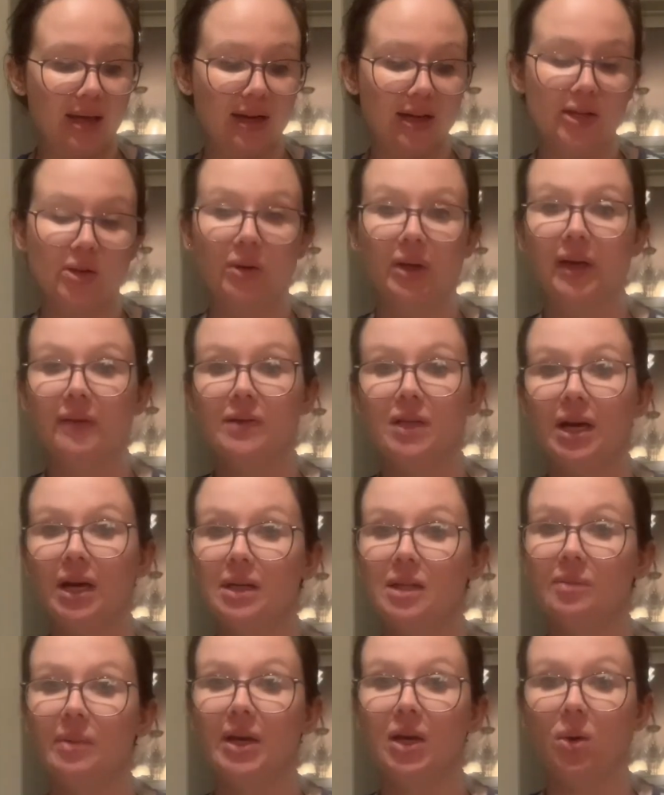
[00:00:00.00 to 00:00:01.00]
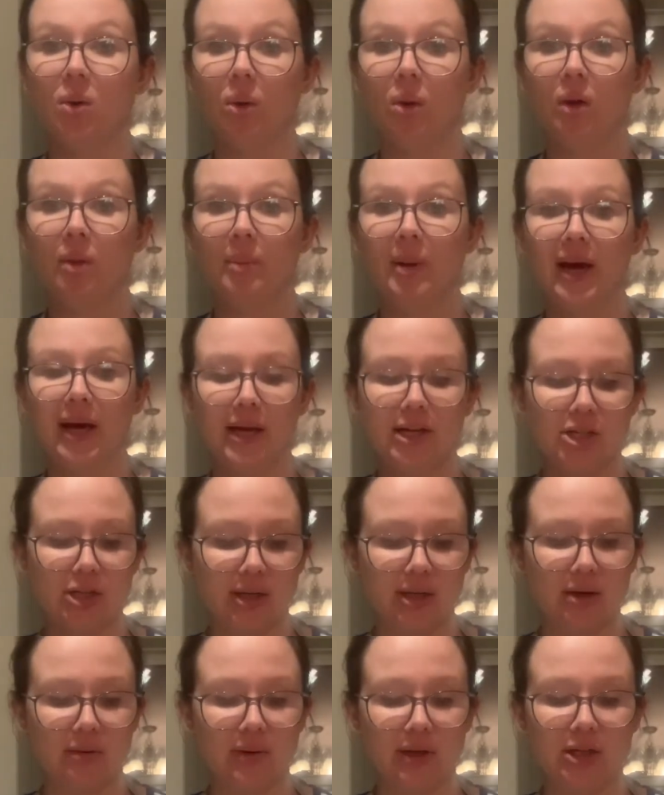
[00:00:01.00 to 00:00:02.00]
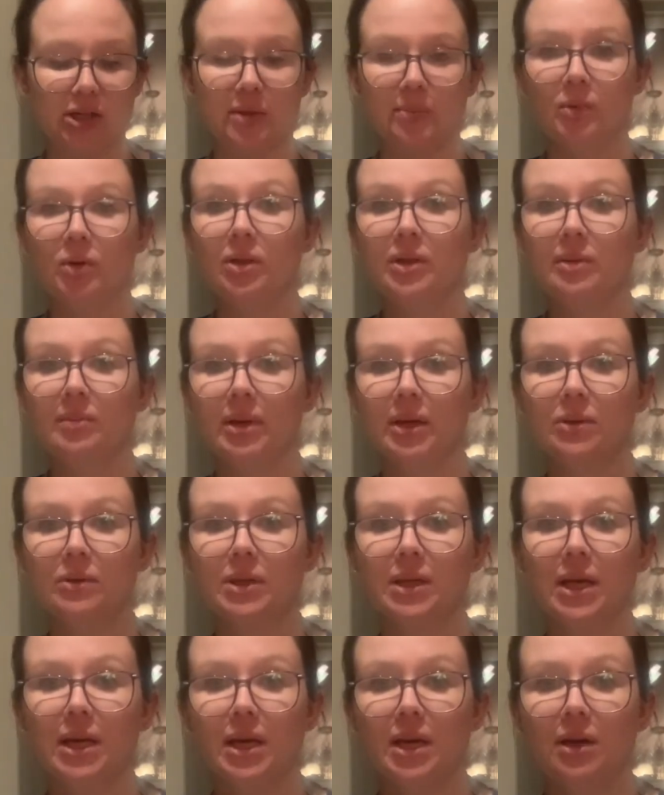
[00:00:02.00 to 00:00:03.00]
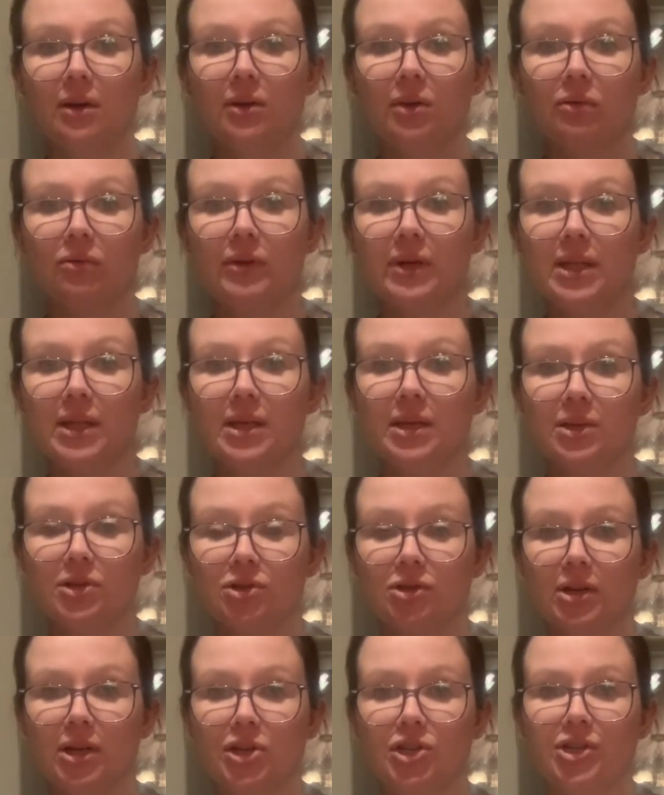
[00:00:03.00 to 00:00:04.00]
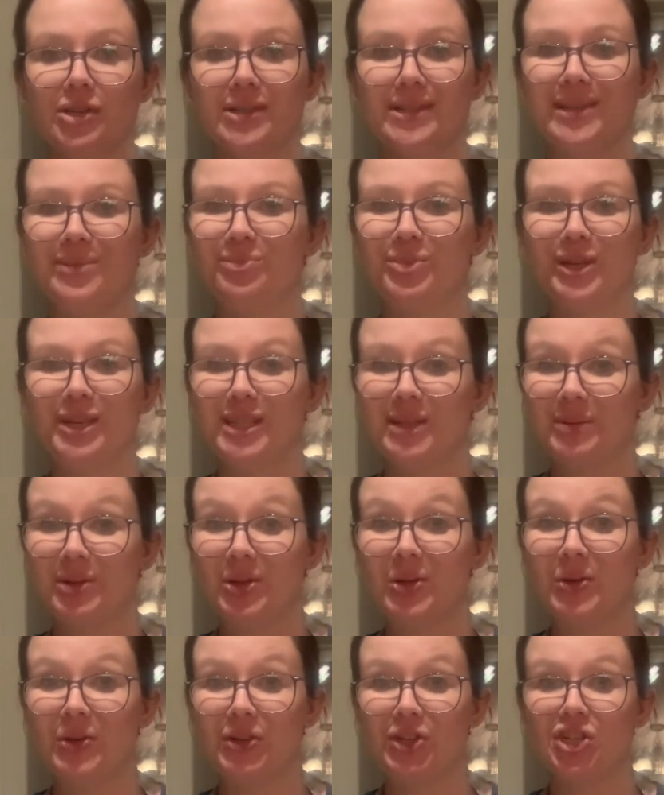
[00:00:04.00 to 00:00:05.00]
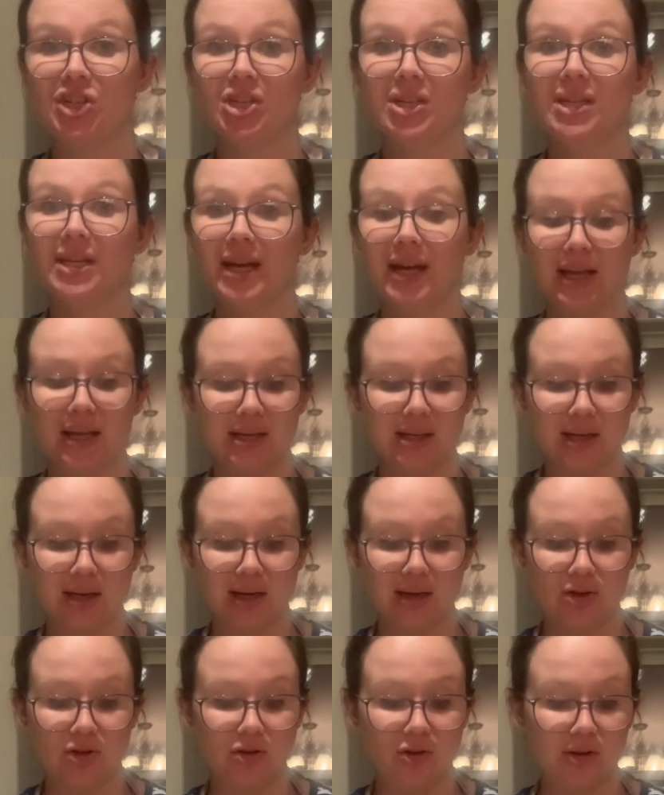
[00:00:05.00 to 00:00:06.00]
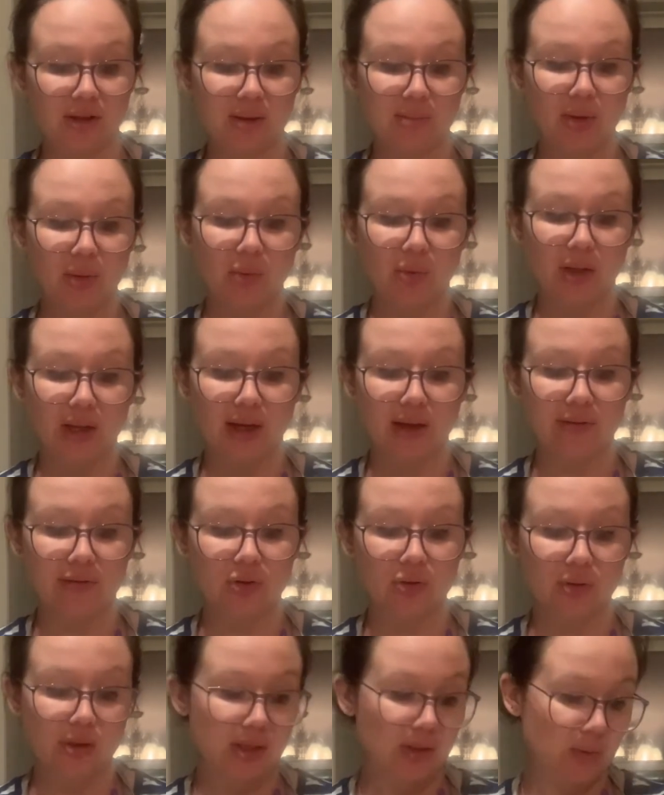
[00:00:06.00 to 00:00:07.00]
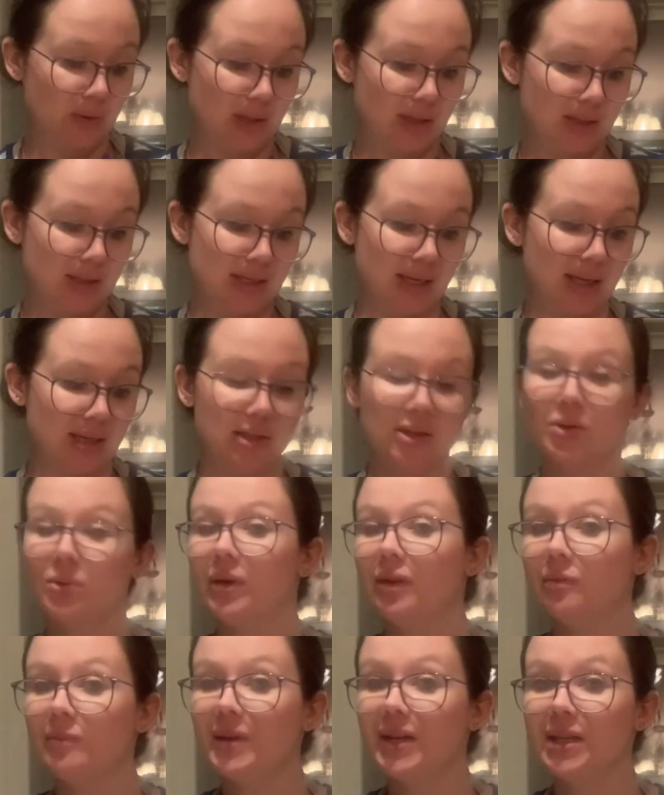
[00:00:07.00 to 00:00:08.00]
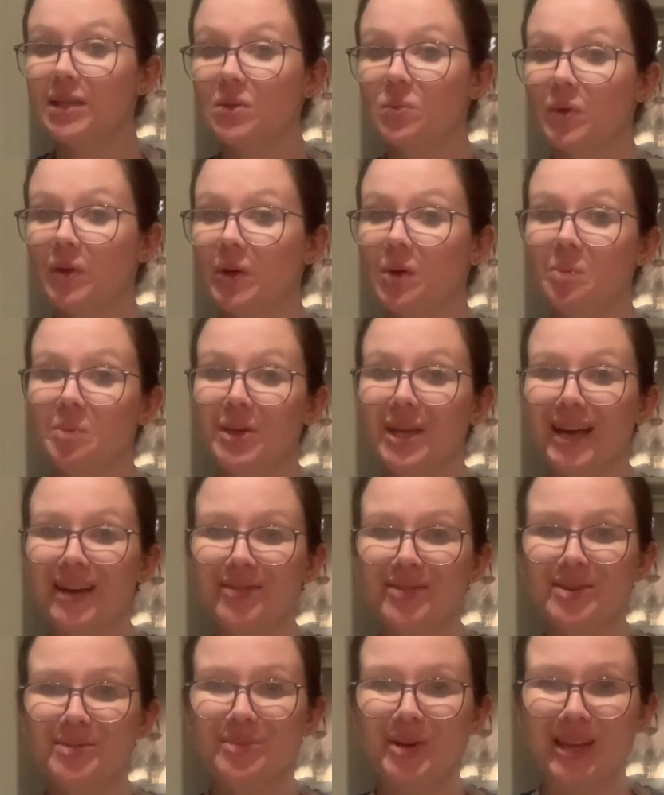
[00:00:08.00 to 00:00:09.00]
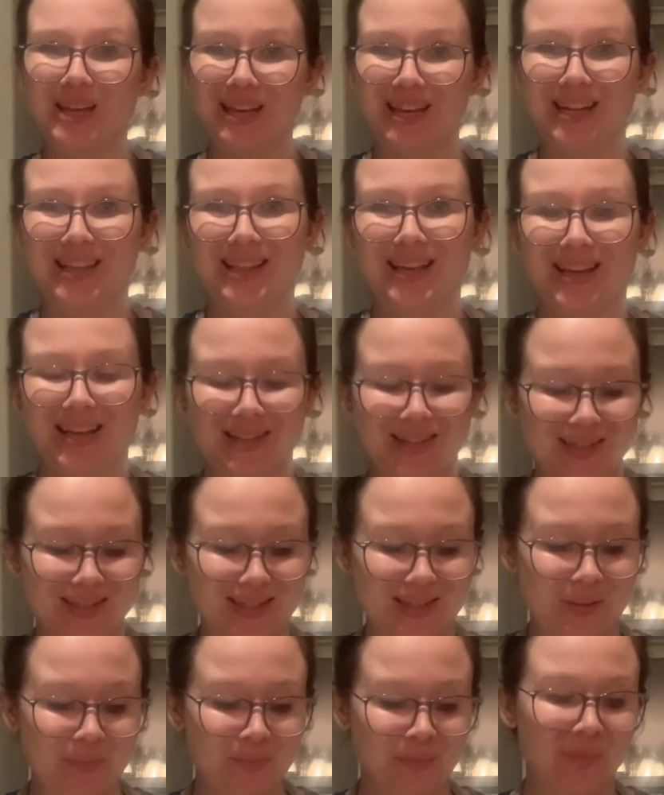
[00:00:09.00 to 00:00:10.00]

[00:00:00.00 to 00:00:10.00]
don't have time to make a whole batch, I know I can just pull them out, read the instructions, and place them on a cookie sheet and cook them, and we'll have cookies within 10 to 12 minutes without me having to bake anything else.